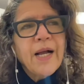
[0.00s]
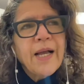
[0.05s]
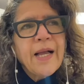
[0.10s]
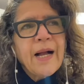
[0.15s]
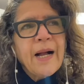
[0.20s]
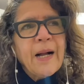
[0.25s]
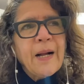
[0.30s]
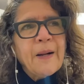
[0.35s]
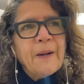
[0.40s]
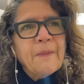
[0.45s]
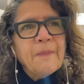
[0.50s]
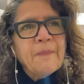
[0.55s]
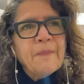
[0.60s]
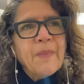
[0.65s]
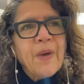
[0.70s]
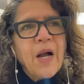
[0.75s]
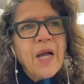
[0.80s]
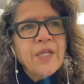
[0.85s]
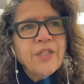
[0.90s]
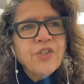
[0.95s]

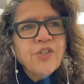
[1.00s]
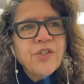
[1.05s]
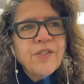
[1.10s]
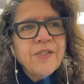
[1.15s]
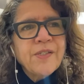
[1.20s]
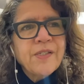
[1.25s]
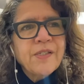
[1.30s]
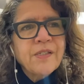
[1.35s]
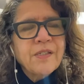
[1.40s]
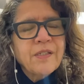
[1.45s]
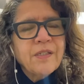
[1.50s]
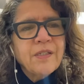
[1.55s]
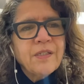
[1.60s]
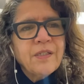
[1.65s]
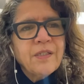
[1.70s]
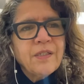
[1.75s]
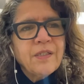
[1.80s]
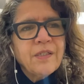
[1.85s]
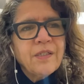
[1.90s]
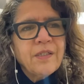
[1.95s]
I just,
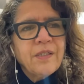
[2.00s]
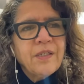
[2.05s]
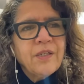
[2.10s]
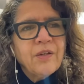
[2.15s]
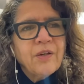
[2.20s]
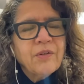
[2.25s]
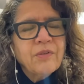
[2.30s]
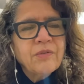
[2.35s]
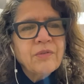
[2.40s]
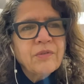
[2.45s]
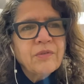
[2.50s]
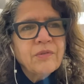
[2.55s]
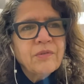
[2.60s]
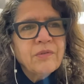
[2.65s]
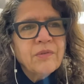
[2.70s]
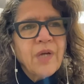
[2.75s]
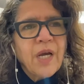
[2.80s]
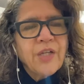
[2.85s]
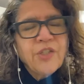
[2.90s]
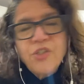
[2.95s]
you know,
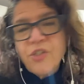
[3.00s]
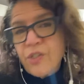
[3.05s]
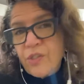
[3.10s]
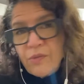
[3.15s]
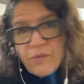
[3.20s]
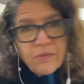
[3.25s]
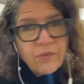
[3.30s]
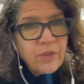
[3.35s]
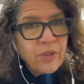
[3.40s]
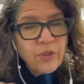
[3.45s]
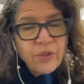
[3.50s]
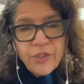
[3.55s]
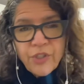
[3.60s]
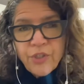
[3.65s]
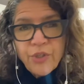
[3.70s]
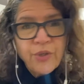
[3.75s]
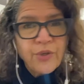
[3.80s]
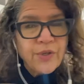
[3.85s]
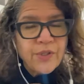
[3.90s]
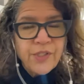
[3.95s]
I just looked
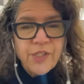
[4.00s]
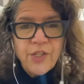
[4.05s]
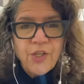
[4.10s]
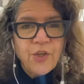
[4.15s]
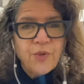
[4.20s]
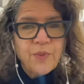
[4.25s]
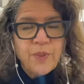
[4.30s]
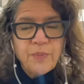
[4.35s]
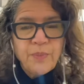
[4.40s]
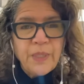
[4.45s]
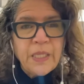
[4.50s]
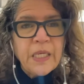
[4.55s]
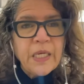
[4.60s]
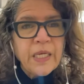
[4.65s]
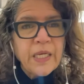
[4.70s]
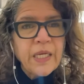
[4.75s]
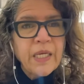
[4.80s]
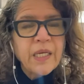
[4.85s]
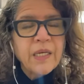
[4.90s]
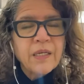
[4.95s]
at her as a human
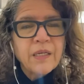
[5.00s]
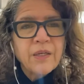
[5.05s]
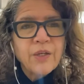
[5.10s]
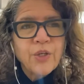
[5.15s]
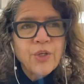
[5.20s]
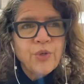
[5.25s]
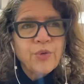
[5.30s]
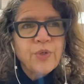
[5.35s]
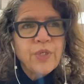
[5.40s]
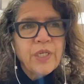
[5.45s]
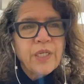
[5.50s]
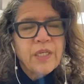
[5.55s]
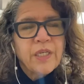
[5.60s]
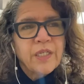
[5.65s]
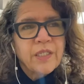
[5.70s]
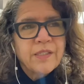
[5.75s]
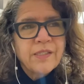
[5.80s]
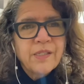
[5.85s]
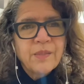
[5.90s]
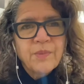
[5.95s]
being who
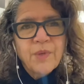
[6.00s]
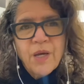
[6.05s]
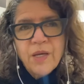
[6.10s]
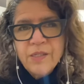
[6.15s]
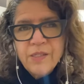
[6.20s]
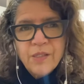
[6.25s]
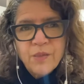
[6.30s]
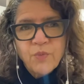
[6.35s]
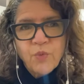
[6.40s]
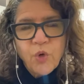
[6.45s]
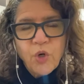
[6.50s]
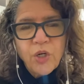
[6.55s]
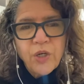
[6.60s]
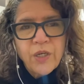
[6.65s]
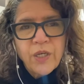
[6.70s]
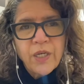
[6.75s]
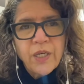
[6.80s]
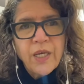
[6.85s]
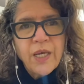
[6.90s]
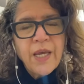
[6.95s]
needed some custom
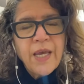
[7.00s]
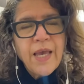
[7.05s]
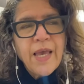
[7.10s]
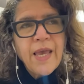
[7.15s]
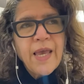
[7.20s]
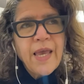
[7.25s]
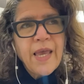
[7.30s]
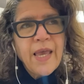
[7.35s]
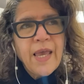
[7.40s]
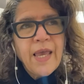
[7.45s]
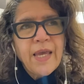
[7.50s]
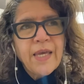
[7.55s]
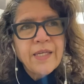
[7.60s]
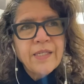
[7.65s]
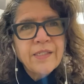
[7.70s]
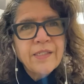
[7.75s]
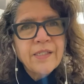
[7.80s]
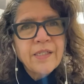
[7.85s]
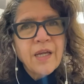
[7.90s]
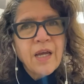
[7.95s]
work.
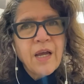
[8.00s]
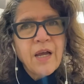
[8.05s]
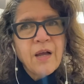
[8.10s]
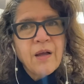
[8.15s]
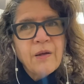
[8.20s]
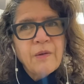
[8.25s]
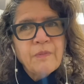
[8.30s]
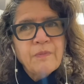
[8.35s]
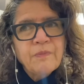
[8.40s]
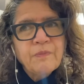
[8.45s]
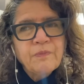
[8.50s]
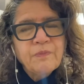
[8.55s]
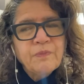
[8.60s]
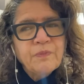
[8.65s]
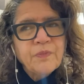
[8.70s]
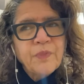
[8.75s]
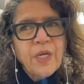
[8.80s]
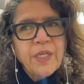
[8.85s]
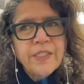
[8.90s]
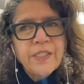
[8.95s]
And
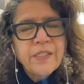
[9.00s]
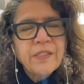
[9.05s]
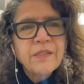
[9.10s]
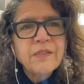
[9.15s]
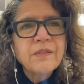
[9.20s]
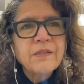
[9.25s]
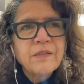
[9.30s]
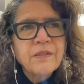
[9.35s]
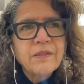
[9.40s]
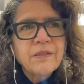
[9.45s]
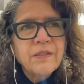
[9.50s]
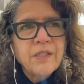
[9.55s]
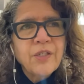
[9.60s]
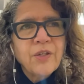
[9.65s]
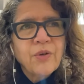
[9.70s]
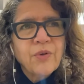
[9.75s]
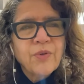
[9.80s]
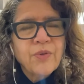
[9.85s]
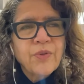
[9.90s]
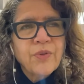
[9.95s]
I didn't,
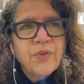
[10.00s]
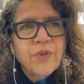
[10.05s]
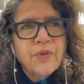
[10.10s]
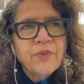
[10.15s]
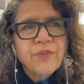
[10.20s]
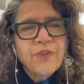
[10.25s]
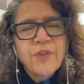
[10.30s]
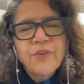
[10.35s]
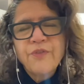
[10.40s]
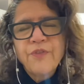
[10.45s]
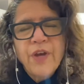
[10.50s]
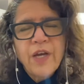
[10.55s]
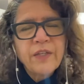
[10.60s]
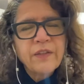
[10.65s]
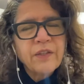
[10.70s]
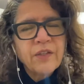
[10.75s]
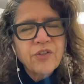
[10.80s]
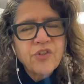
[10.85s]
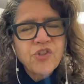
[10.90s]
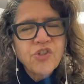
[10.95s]
the fact
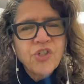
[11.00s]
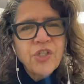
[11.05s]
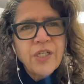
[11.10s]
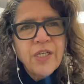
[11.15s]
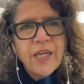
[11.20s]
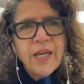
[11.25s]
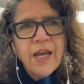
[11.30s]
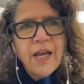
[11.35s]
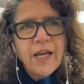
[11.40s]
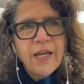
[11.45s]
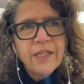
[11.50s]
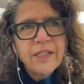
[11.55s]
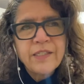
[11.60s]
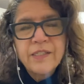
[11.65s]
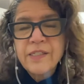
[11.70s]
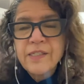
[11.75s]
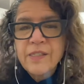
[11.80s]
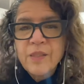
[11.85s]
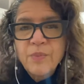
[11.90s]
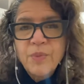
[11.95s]
that she had a
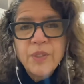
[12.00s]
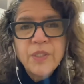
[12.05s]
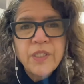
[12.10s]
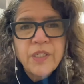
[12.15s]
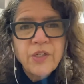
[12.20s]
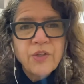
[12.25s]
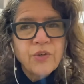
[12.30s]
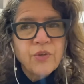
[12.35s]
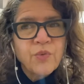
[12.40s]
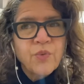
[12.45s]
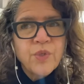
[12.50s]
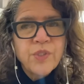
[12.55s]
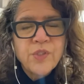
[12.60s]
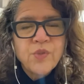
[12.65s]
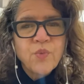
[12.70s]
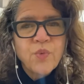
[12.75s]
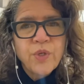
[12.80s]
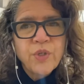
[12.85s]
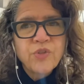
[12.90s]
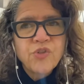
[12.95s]
disability or was a
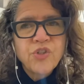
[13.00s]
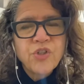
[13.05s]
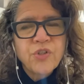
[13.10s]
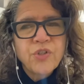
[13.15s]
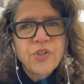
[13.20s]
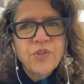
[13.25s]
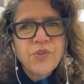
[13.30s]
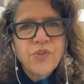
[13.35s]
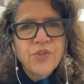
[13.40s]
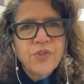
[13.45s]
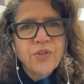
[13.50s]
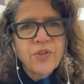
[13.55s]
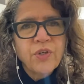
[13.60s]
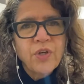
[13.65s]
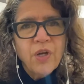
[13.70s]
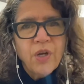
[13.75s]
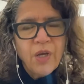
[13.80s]
wheelchair user